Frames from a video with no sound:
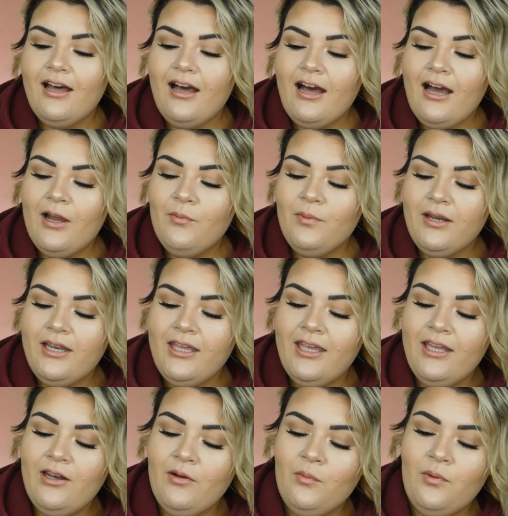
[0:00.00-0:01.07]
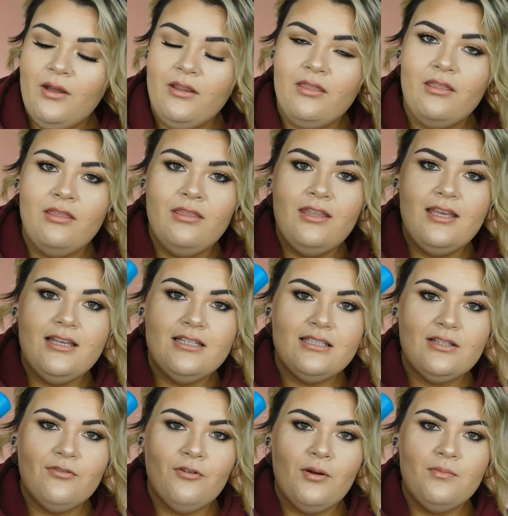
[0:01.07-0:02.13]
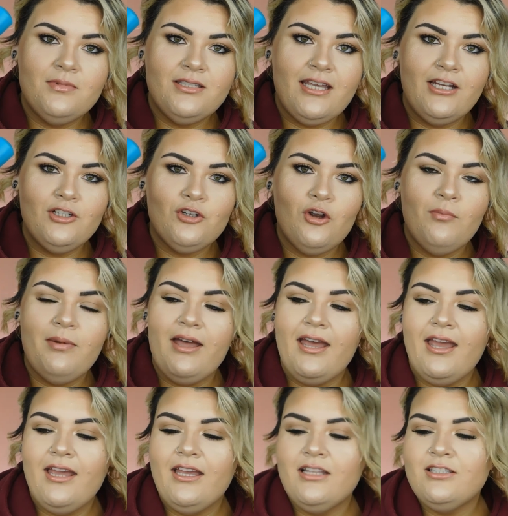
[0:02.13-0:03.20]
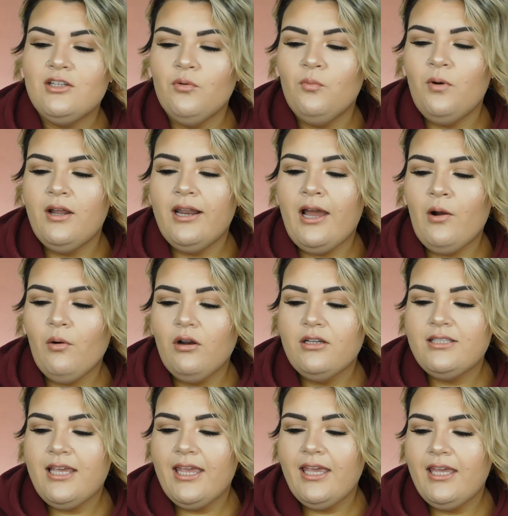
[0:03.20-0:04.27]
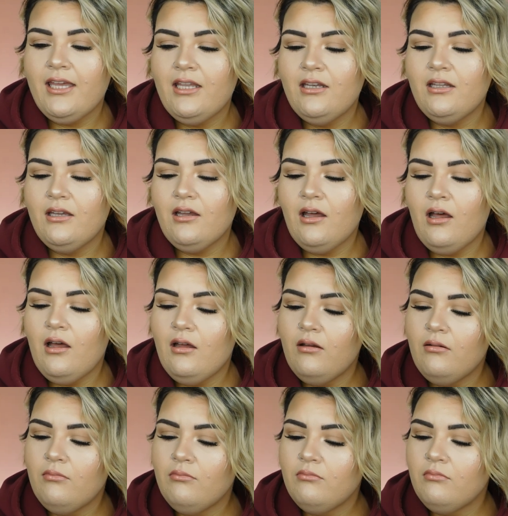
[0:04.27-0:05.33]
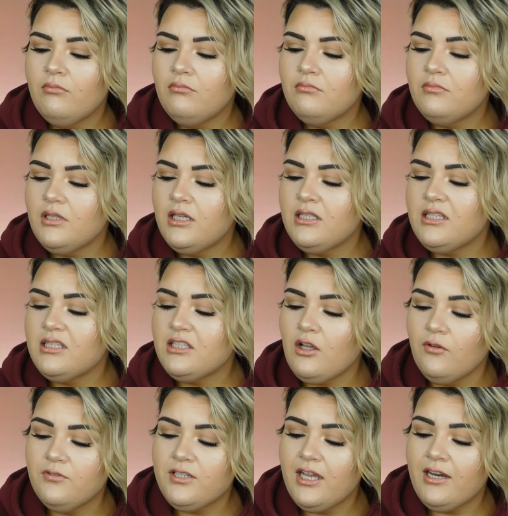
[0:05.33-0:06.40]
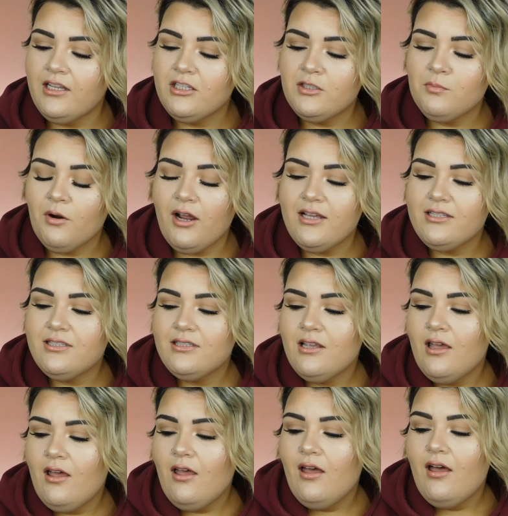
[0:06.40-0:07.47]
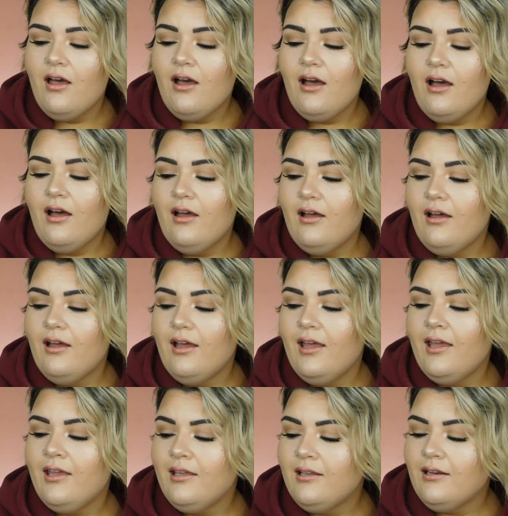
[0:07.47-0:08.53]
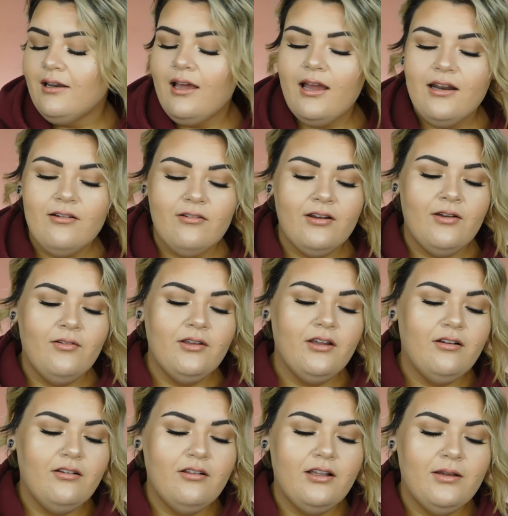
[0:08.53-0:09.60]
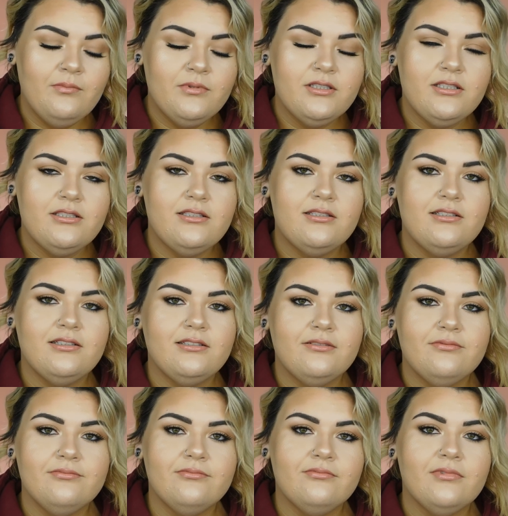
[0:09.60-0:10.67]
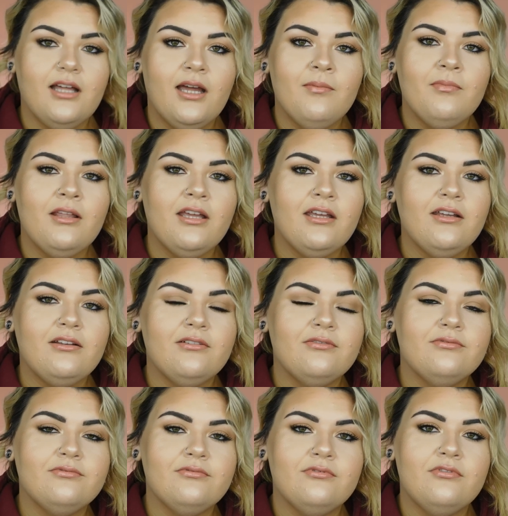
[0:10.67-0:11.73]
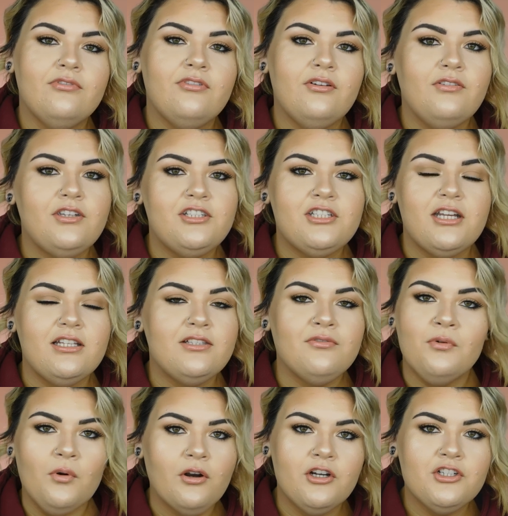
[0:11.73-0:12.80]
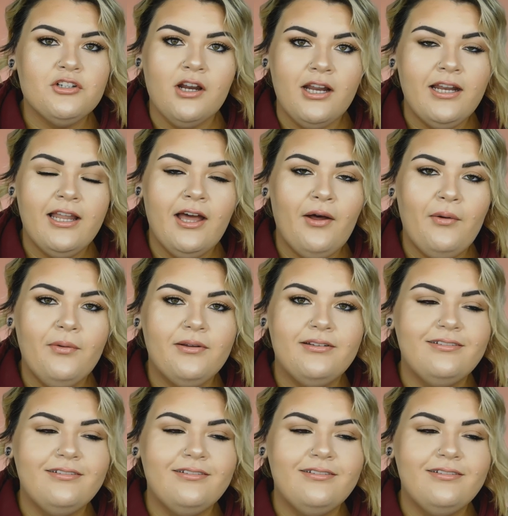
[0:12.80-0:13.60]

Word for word: I went in with this from Saint Tropez. It's a one hour tan. Um, it's a self-tan express. And I don't know, y'all. I'm just, I'm like fifty shades of orange right now.